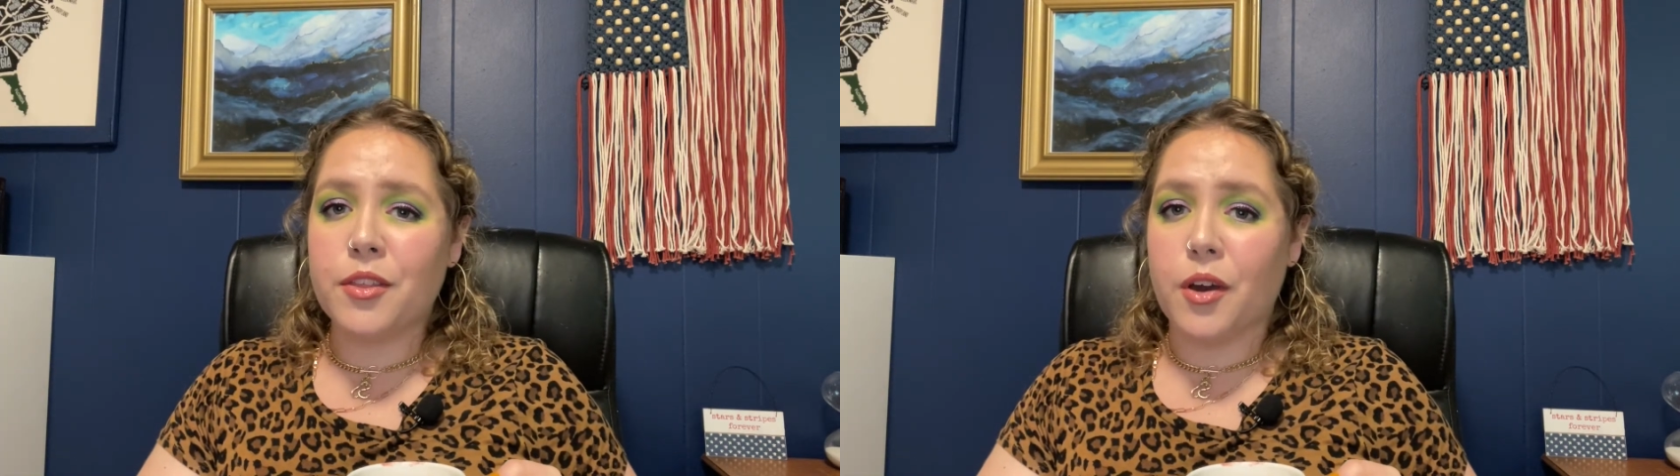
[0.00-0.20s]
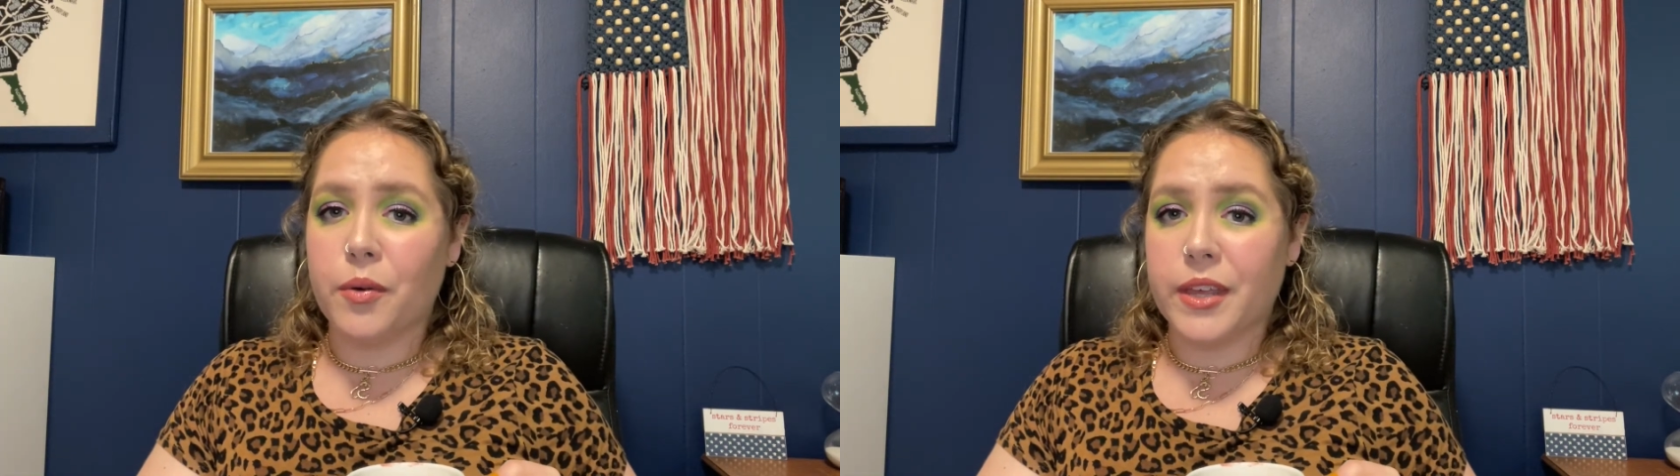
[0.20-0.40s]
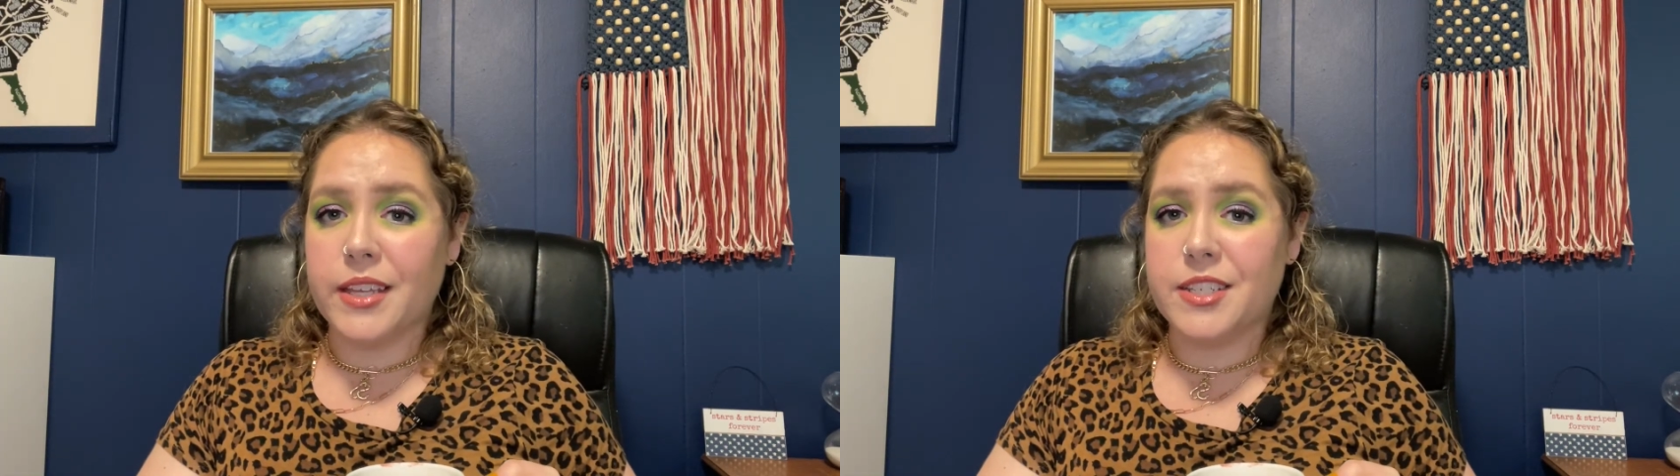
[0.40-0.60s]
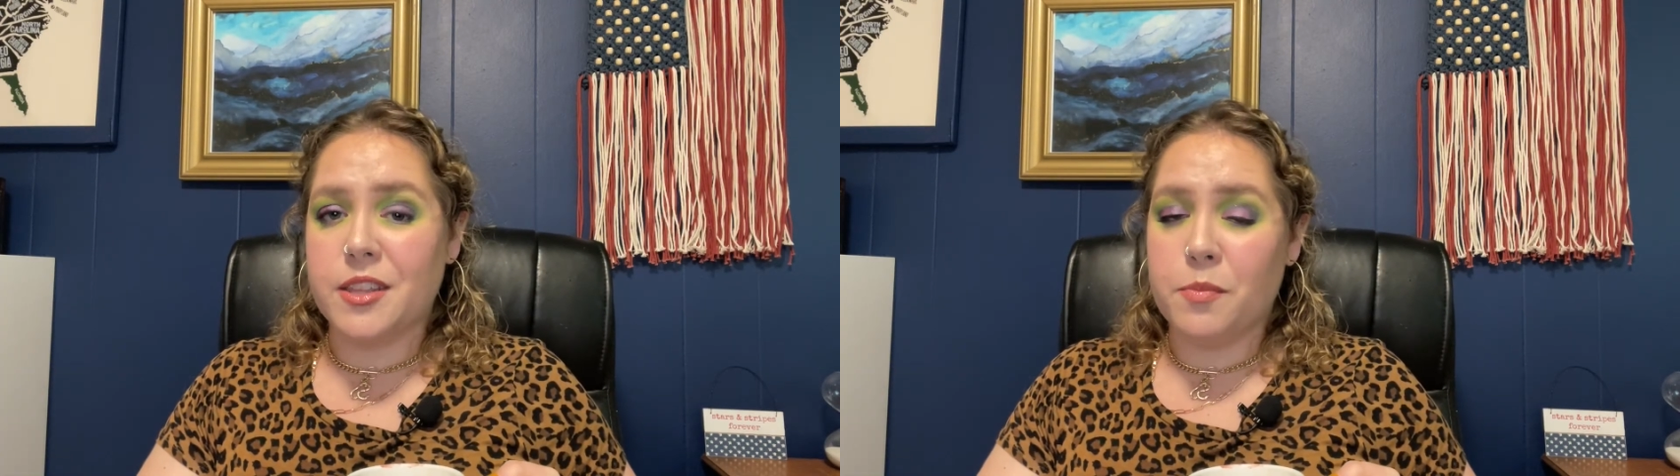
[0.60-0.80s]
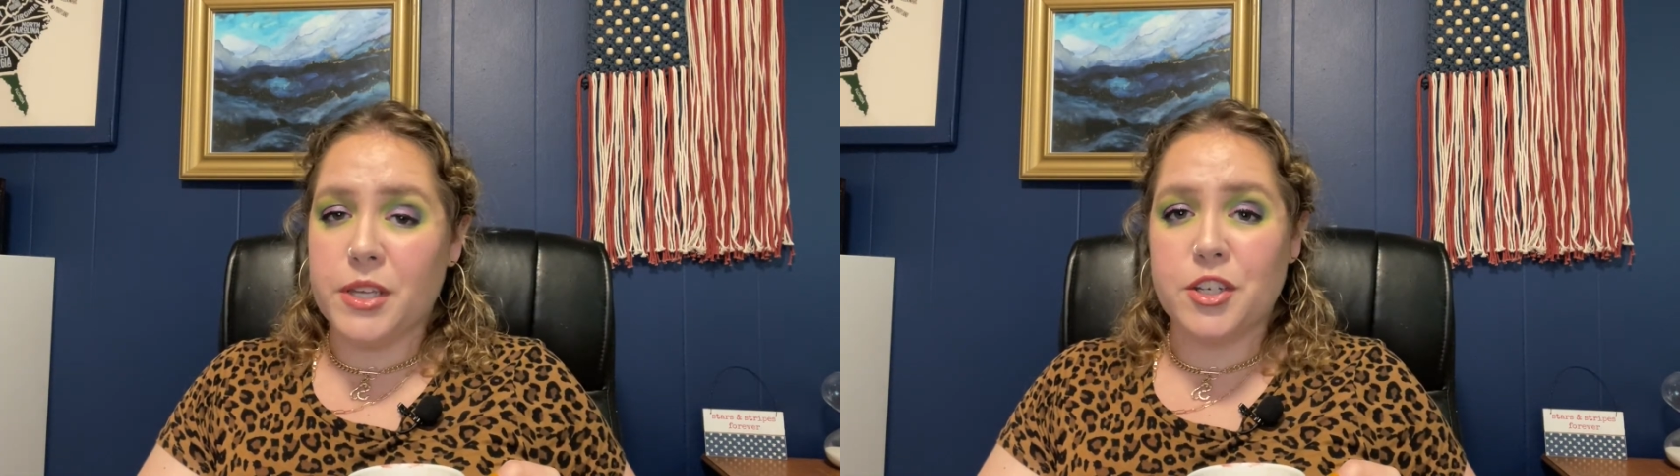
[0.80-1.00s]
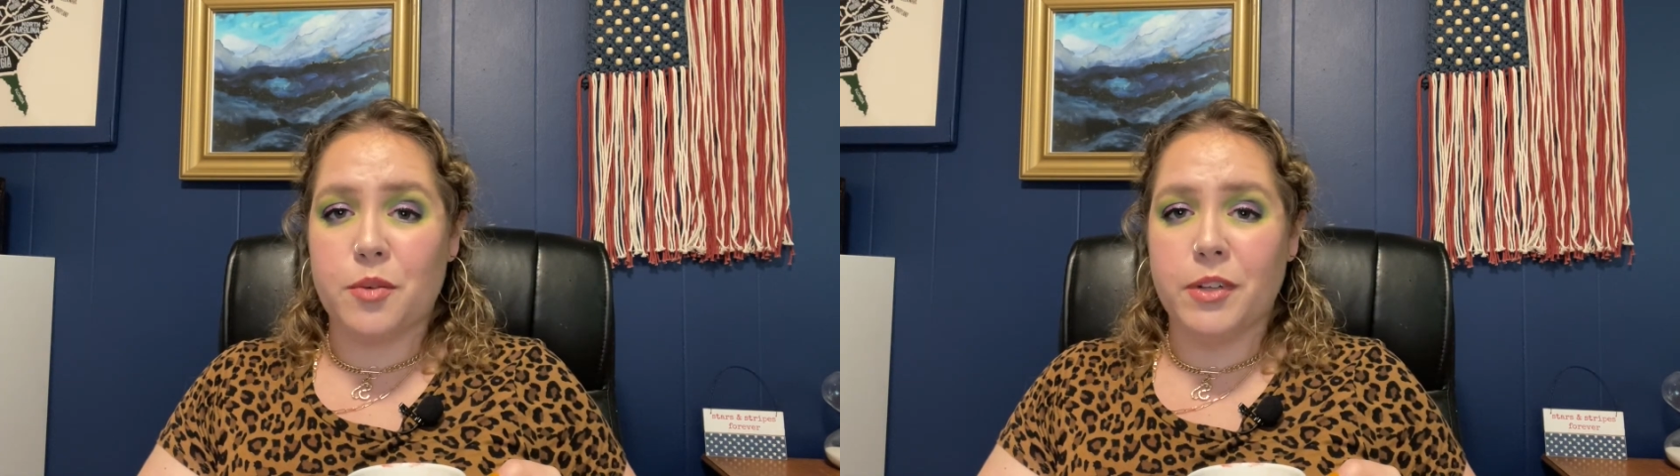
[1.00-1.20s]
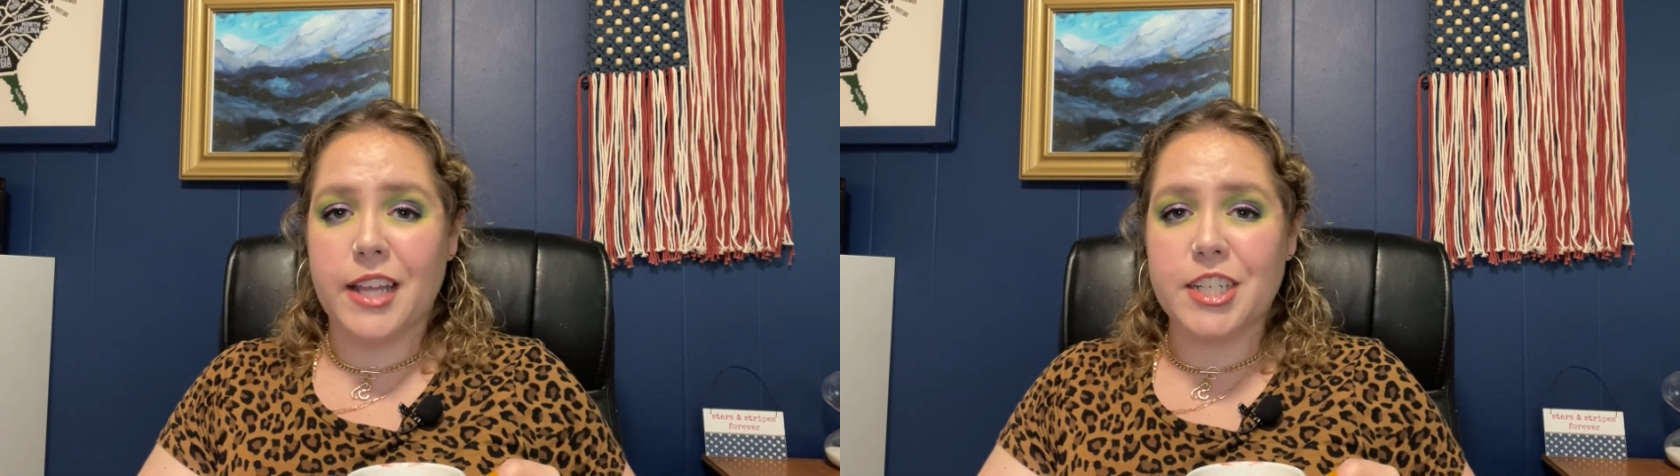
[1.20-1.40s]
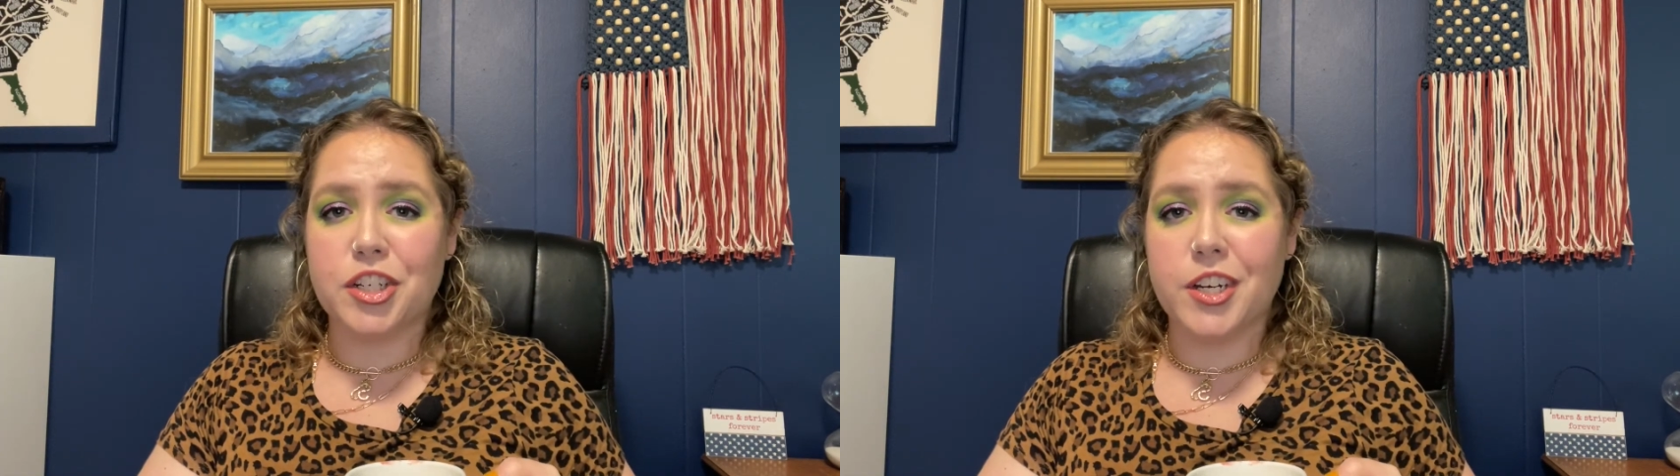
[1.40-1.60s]
going into the midterm
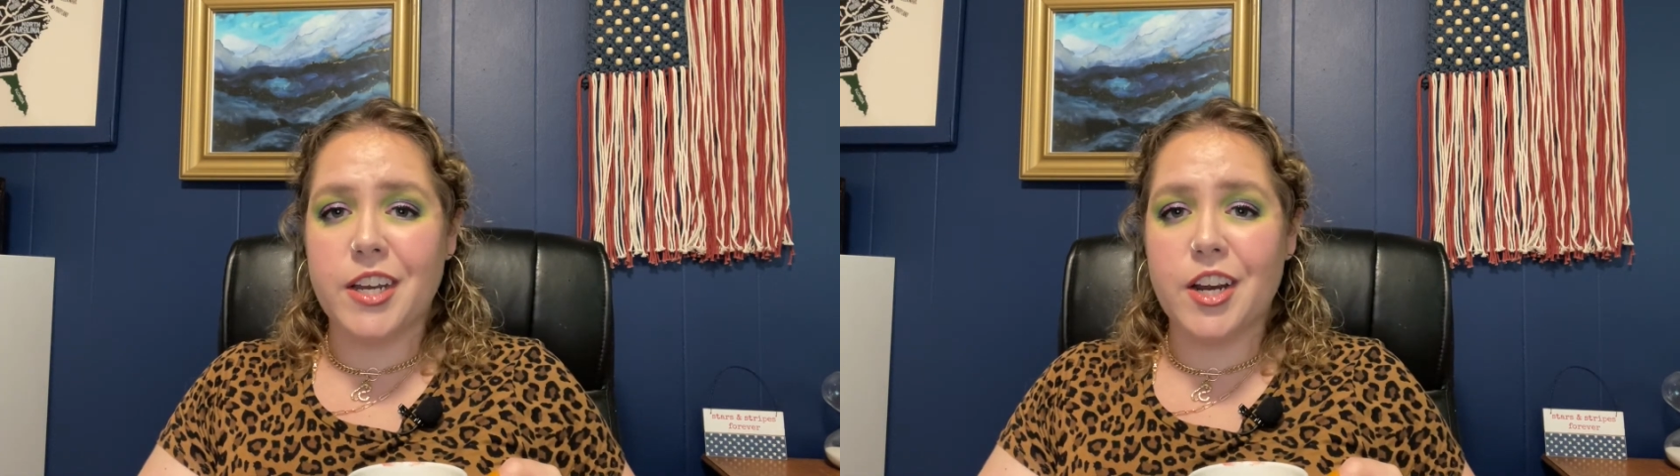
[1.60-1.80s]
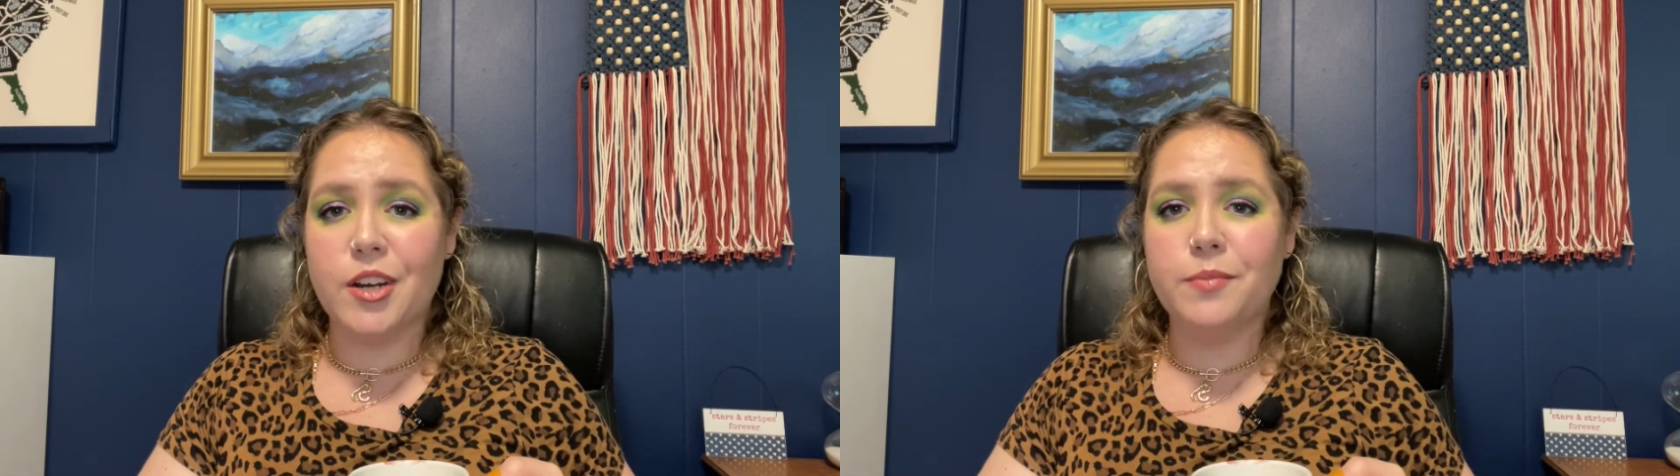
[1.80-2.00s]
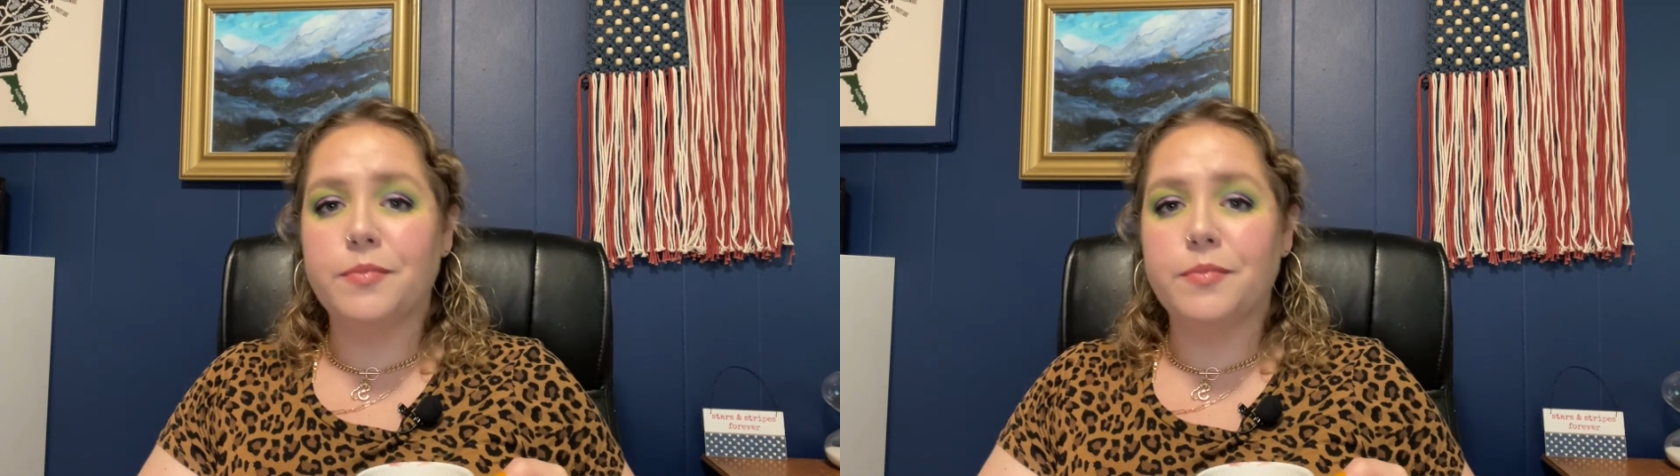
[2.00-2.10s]
election year,